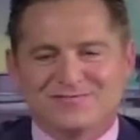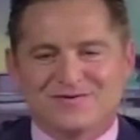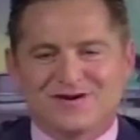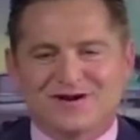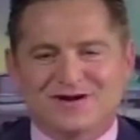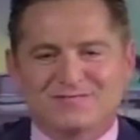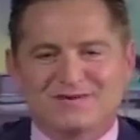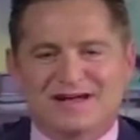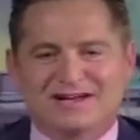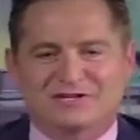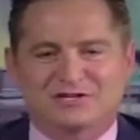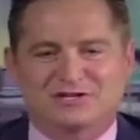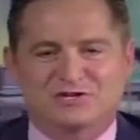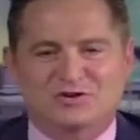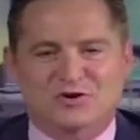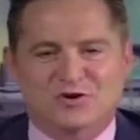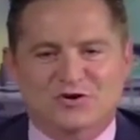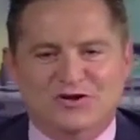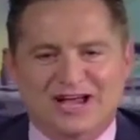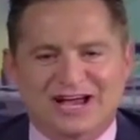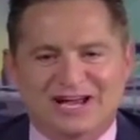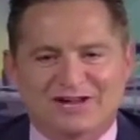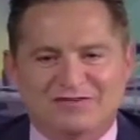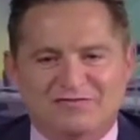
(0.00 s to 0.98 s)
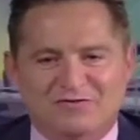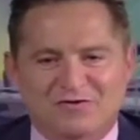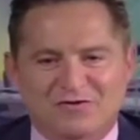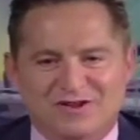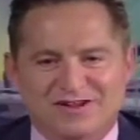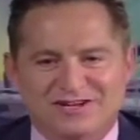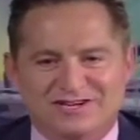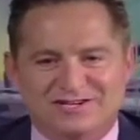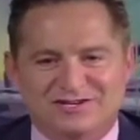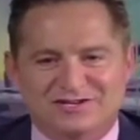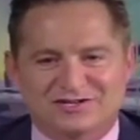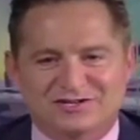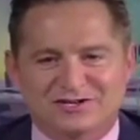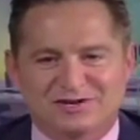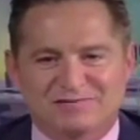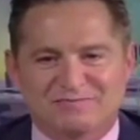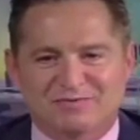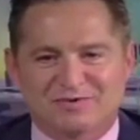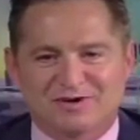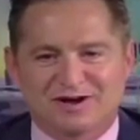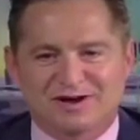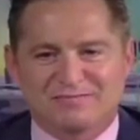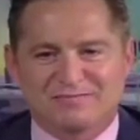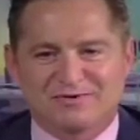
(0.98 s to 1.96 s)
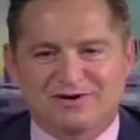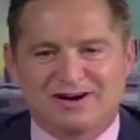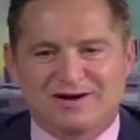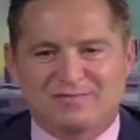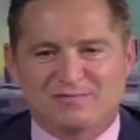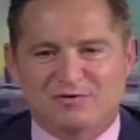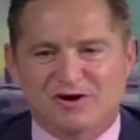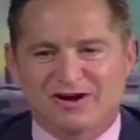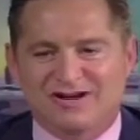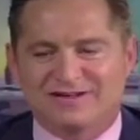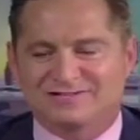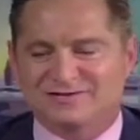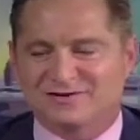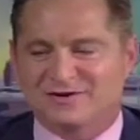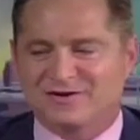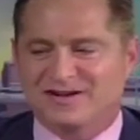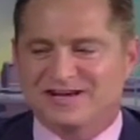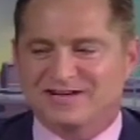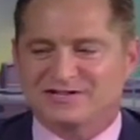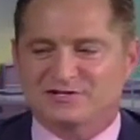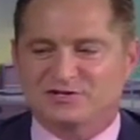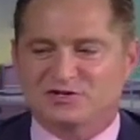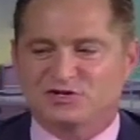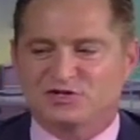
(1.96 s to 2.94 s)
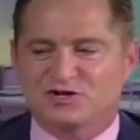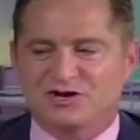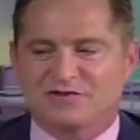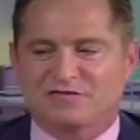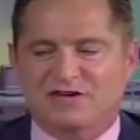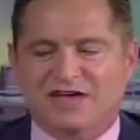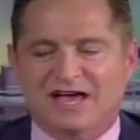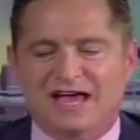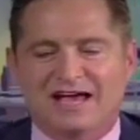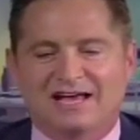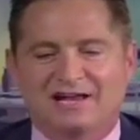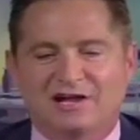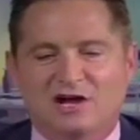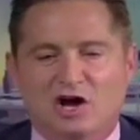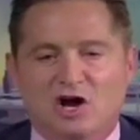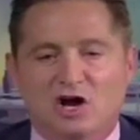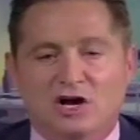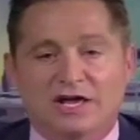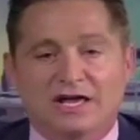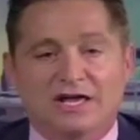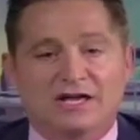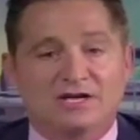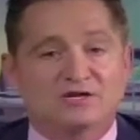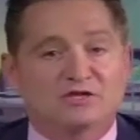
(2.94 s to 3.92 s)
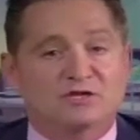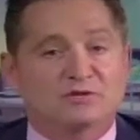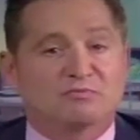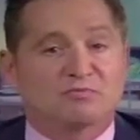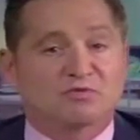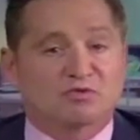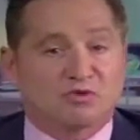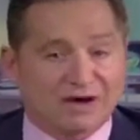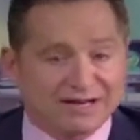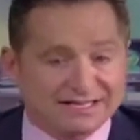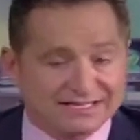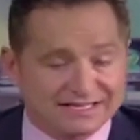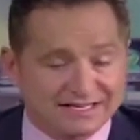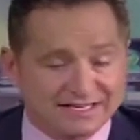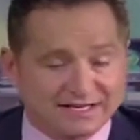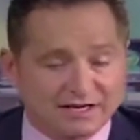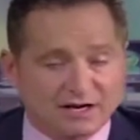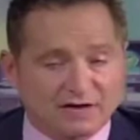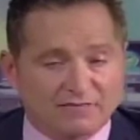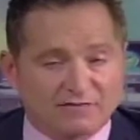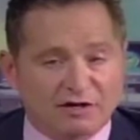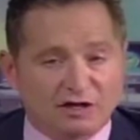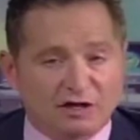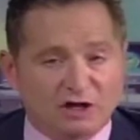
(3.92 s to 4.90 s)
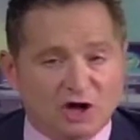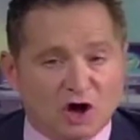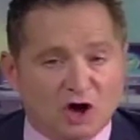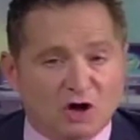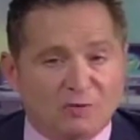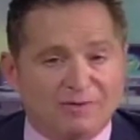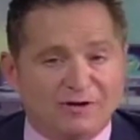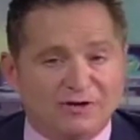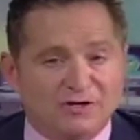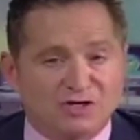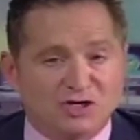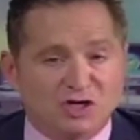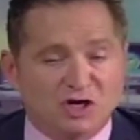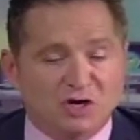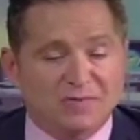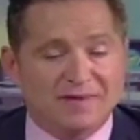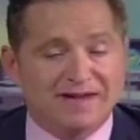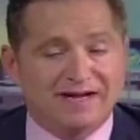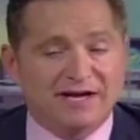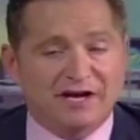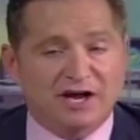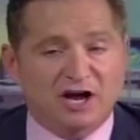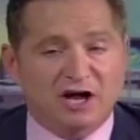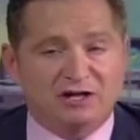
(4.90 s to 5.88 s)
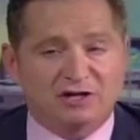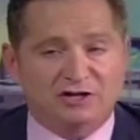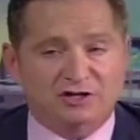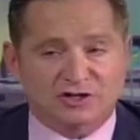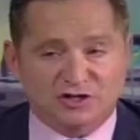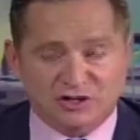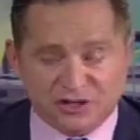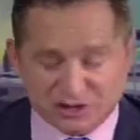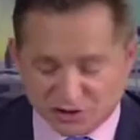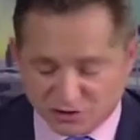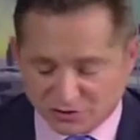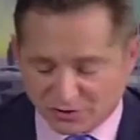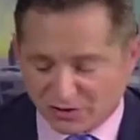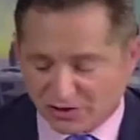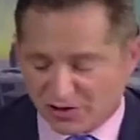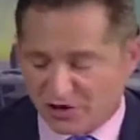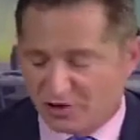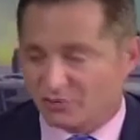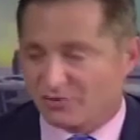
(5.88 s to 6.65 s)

Welcome back to Charter California Edition. I'm Brad Pomerantz. Our guest is Jeff Kellogg. He is the president of the Long Beach Community College District.